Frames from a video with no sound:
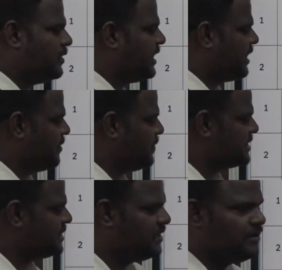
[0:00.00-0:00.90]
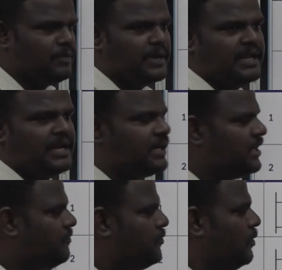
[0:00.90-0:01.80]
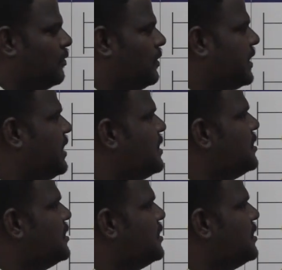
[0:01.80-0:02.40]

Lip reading: detected means it will be indicated full. Okay,